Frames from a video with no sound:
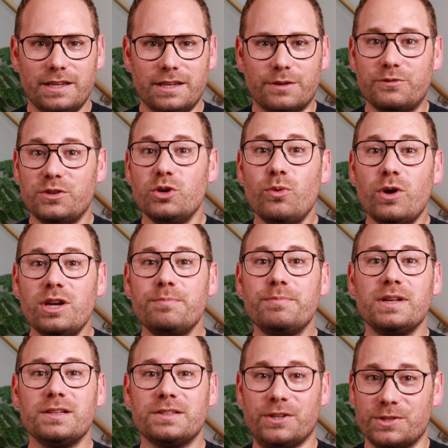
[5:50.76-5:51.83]
If you want to
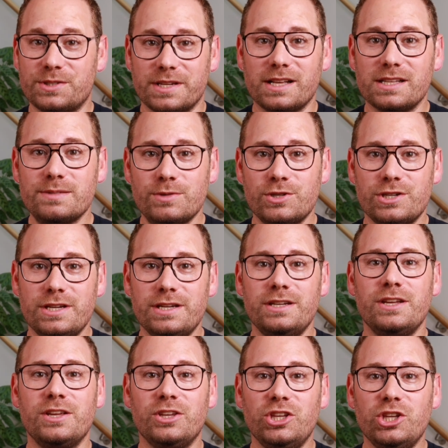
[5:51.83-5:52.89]
build your sales
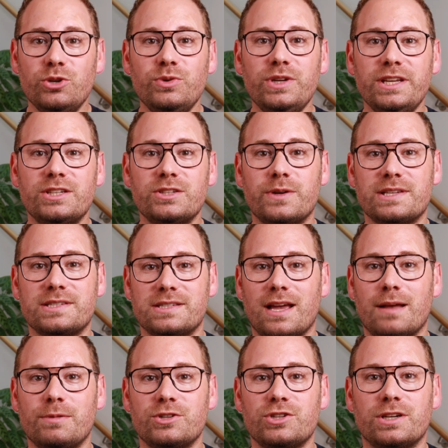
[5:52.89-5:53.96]
machine, you need to
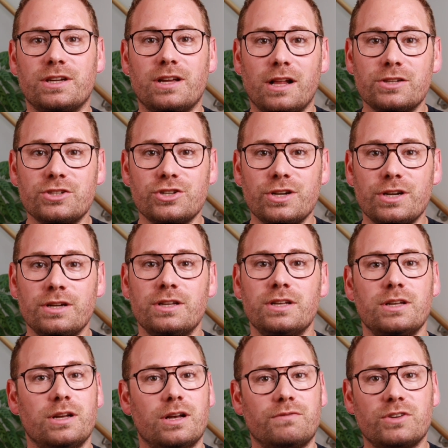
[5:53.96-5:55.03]
establish a culture
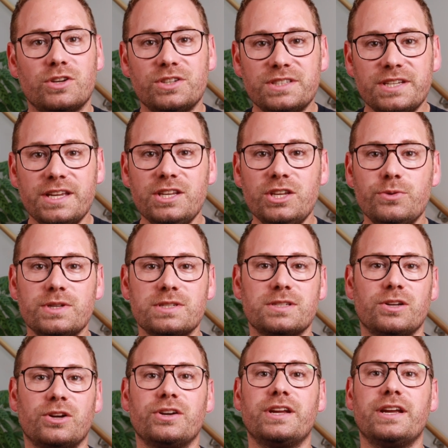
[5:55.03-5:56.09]
of continuous
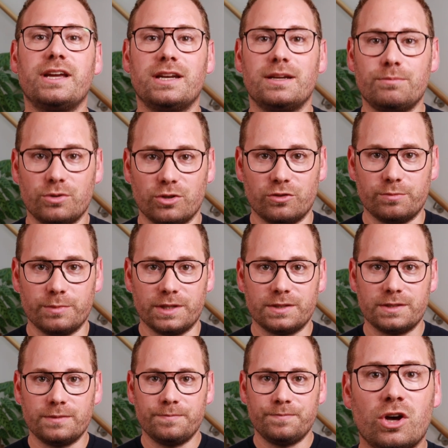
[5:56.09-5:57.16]
learning and
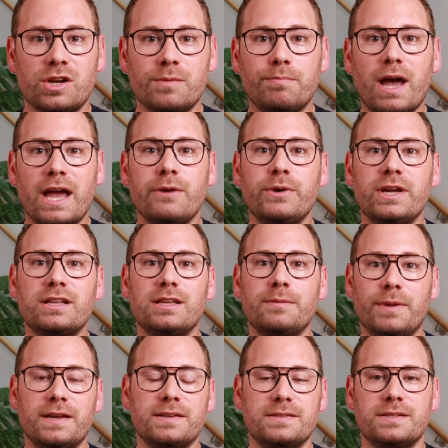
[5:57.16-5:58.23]
improvement. On a bi-weekly
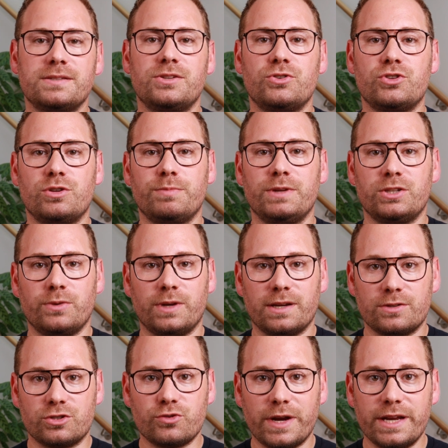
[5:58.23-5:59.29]
basis, you should be doing
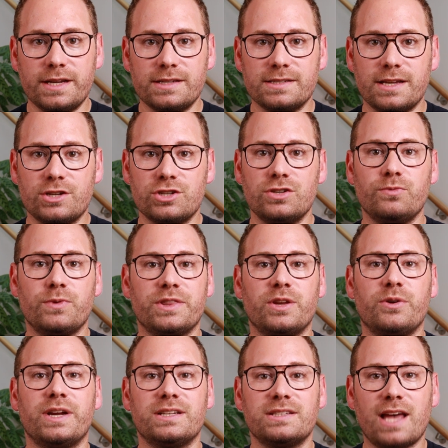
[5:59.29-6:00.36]
a training session with
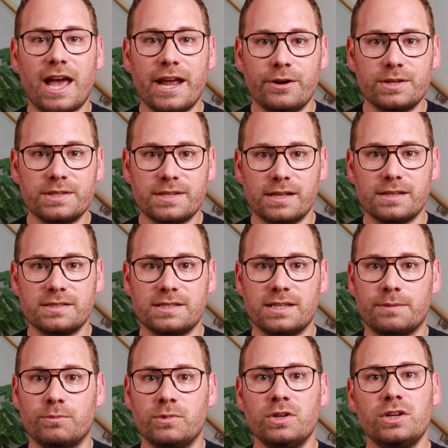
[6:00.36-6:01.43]
your entire sales
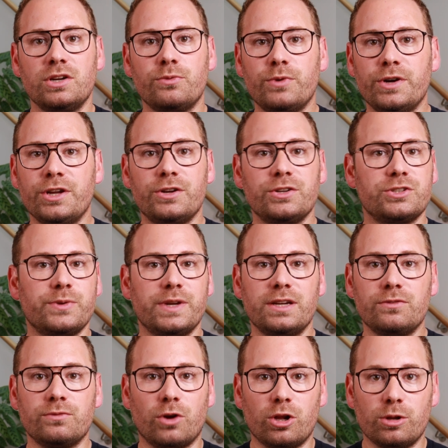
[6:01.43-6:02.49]
team where you're
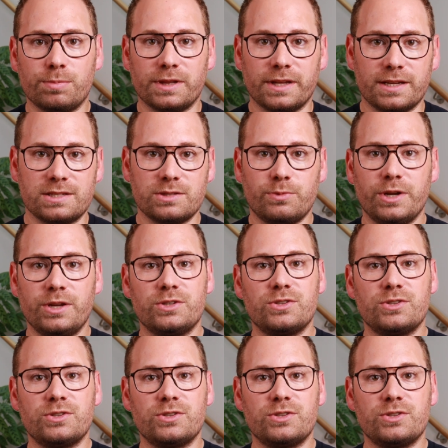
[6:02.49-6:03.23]
doing role plays, where you're